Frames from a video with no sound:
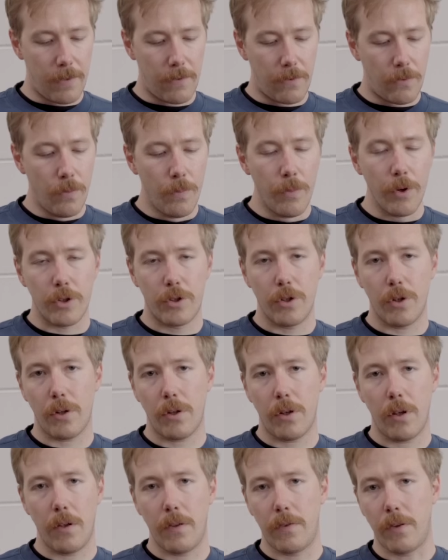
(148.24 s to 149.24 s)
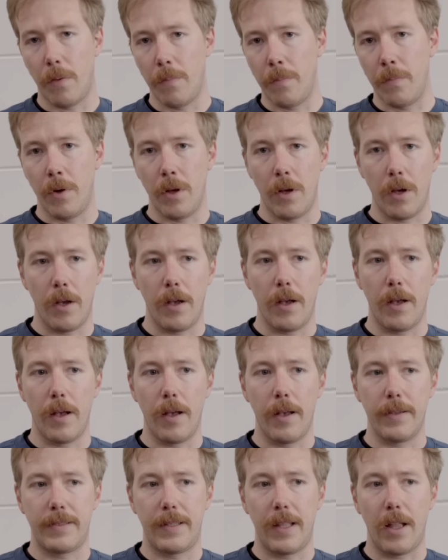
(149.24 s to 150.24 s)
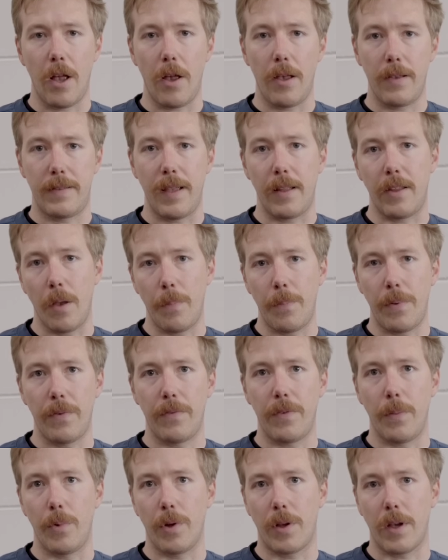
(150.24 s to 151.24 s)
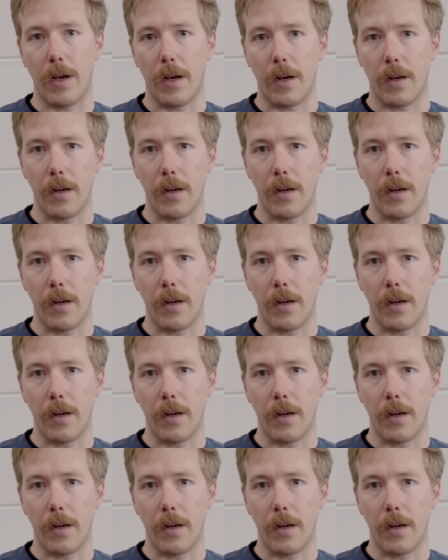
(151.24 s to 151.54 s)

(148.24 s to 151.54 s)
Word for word: it's to measure some uh, se setup from the car.